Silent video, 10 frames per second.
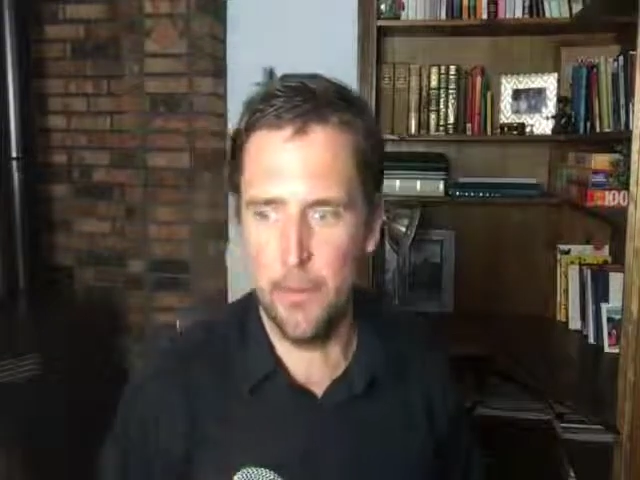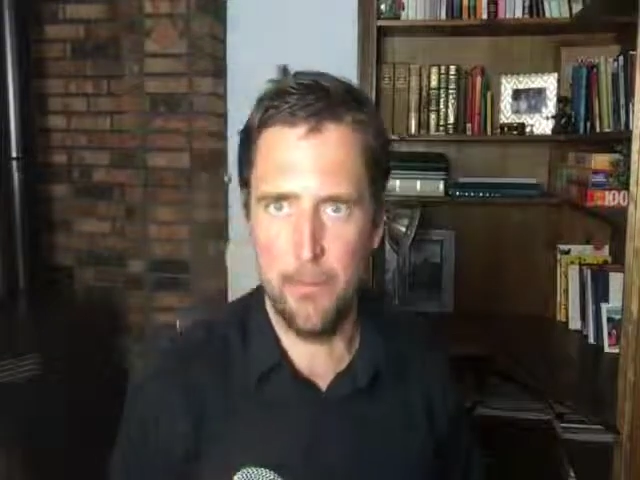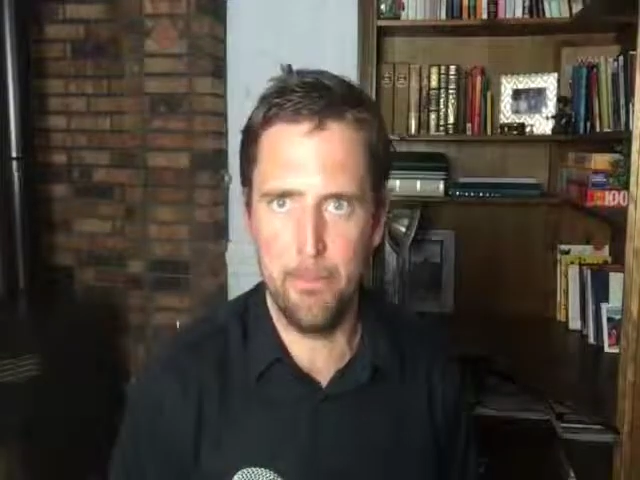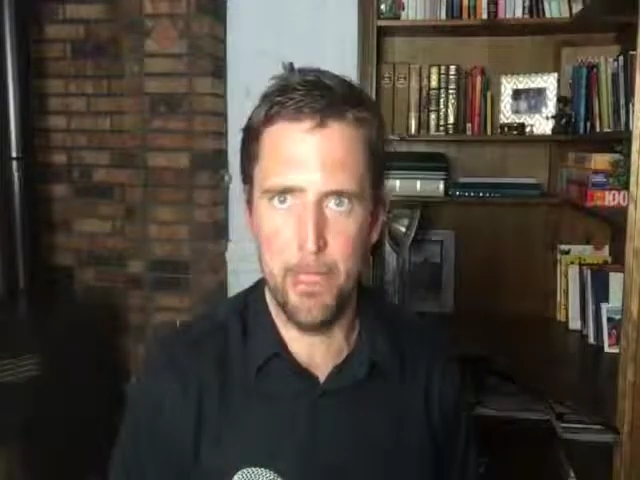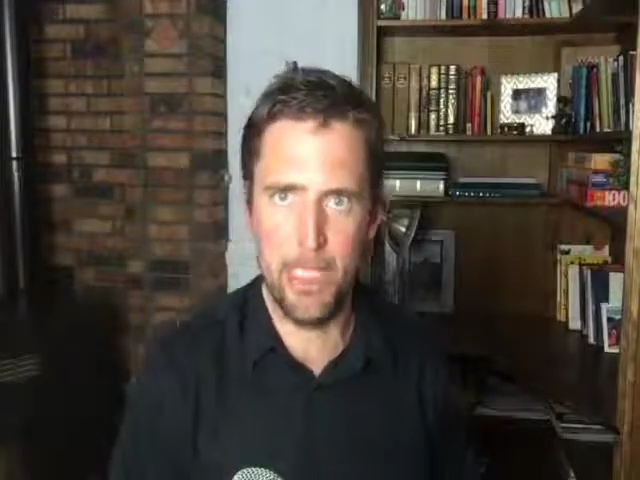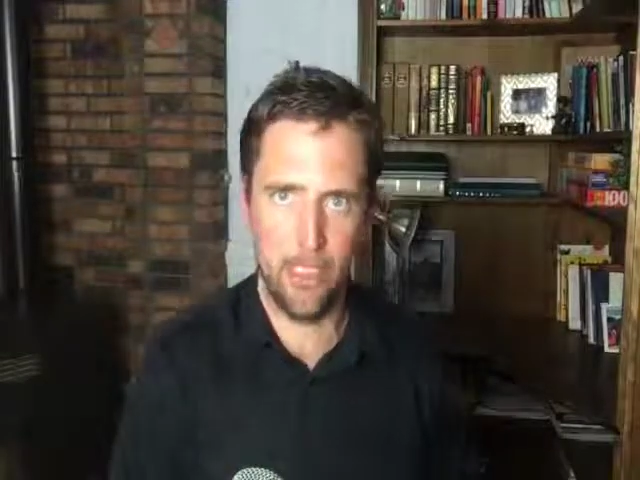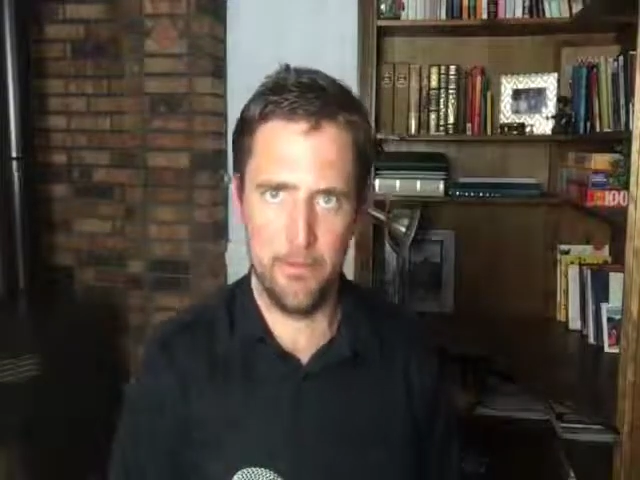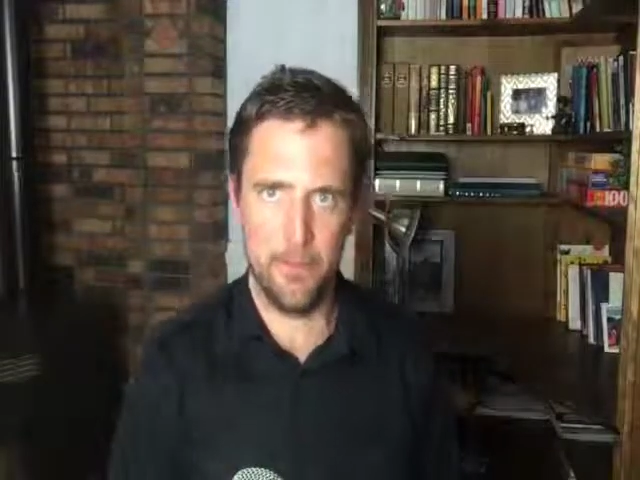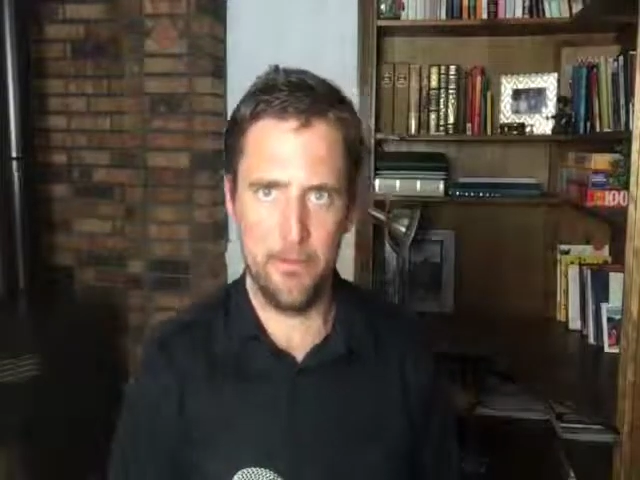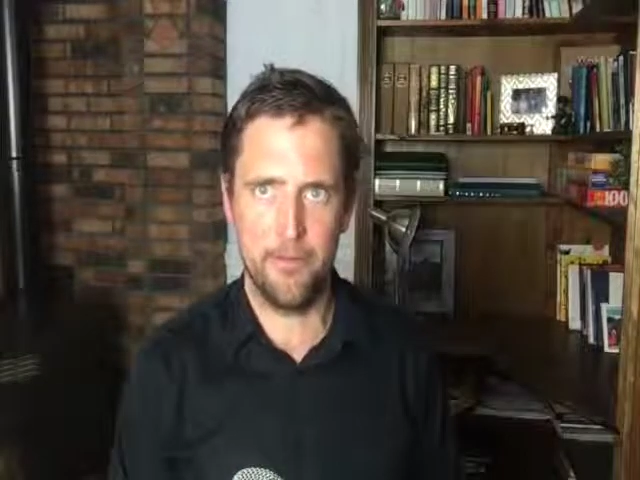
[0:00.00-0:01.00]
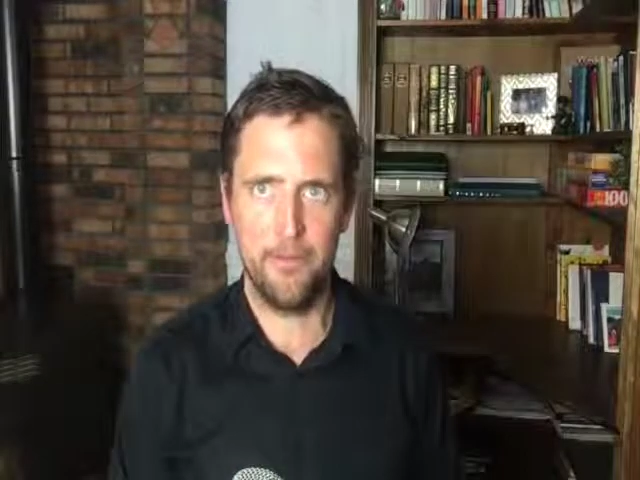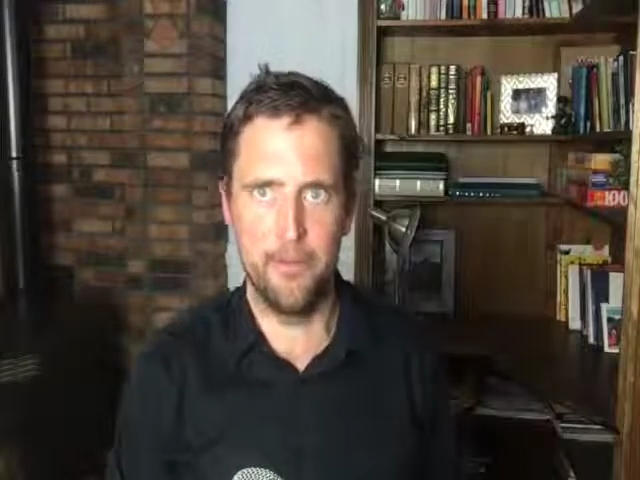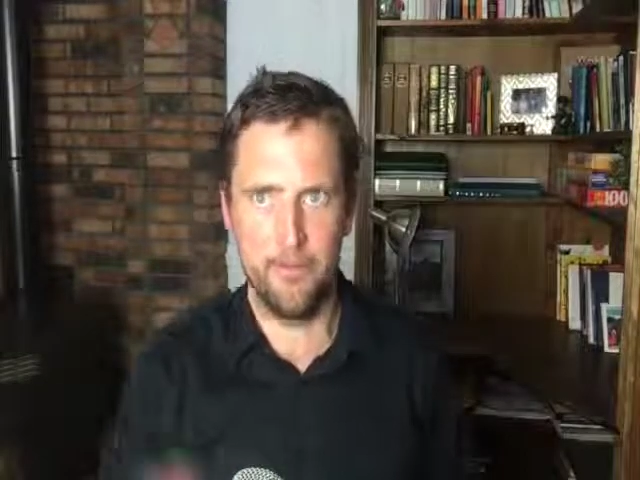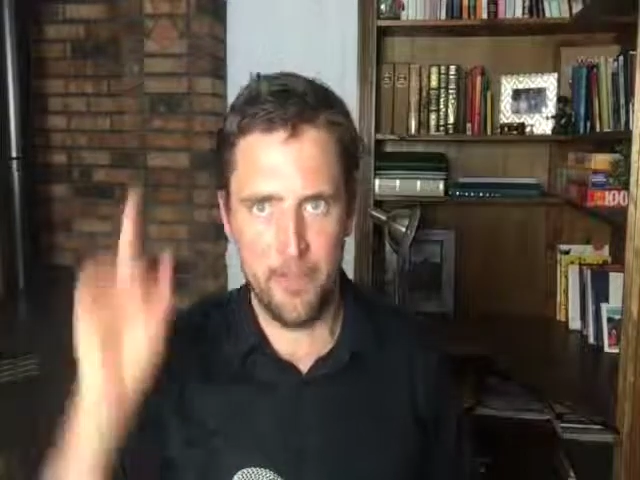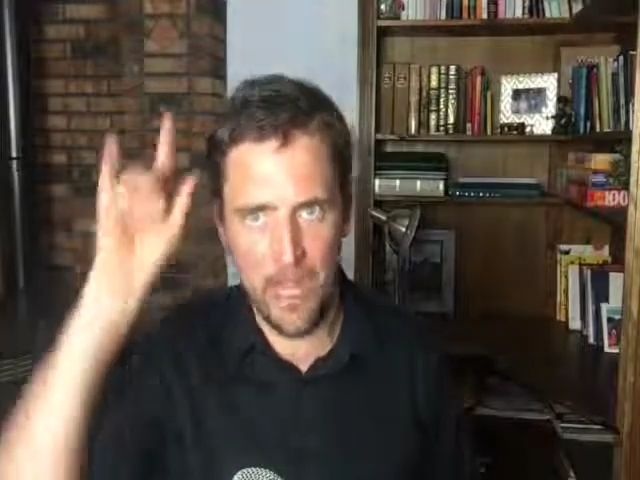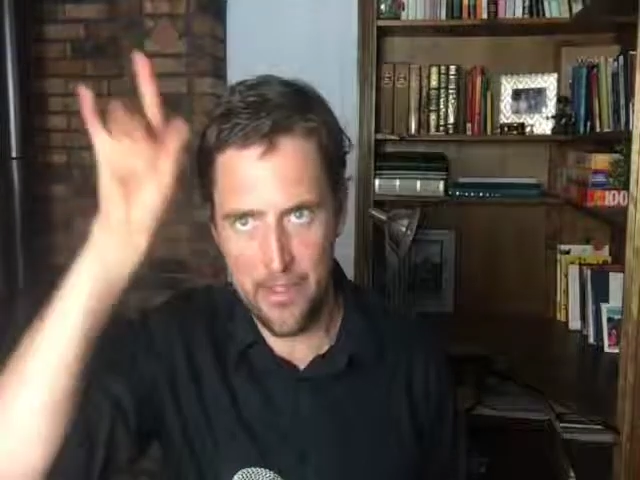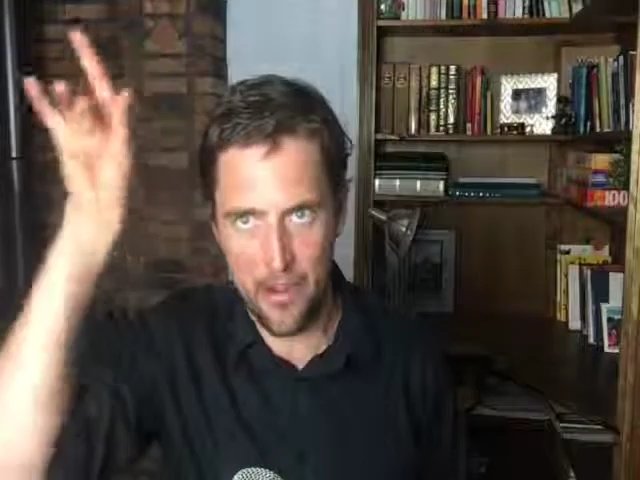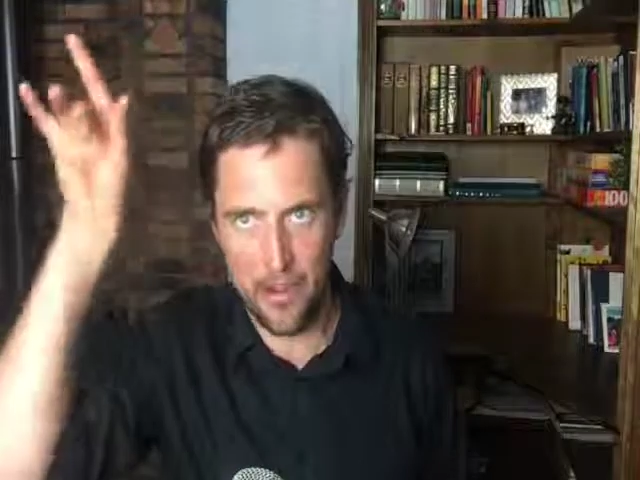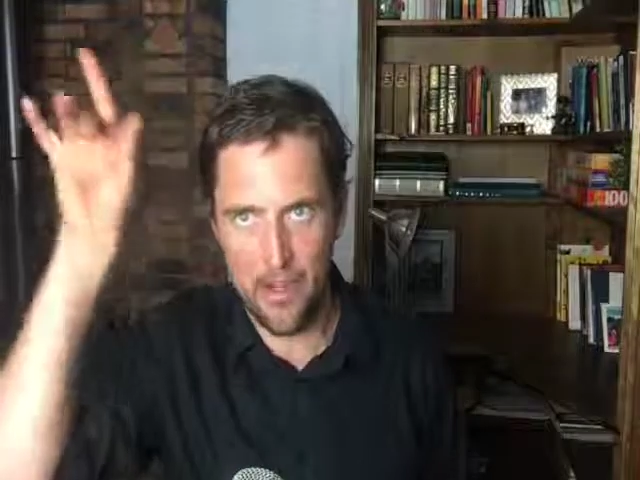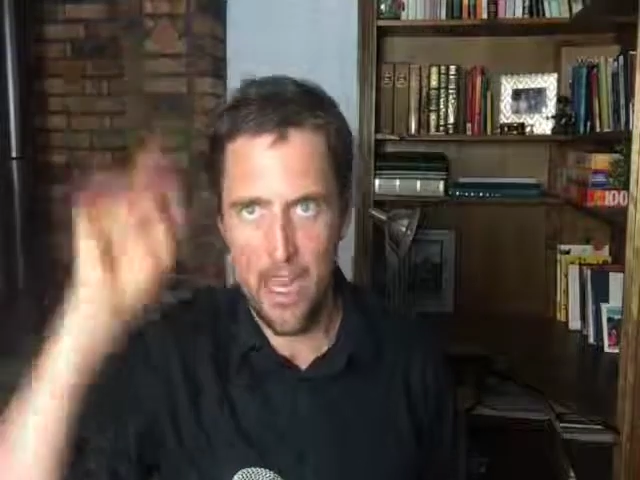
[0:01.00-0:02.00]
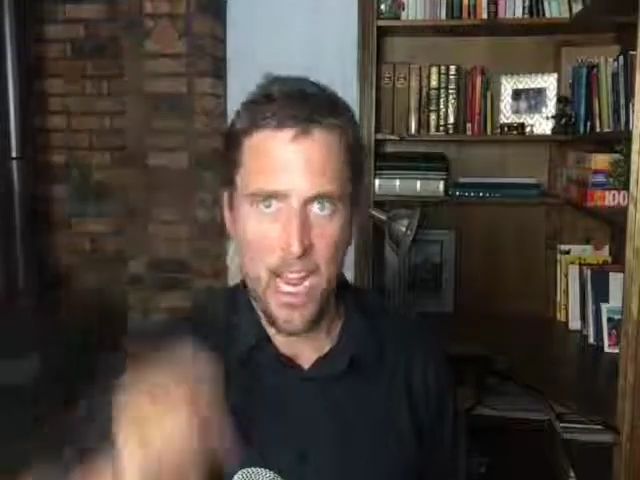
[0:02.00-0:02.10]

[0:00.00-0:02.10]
bit bigger of a feather."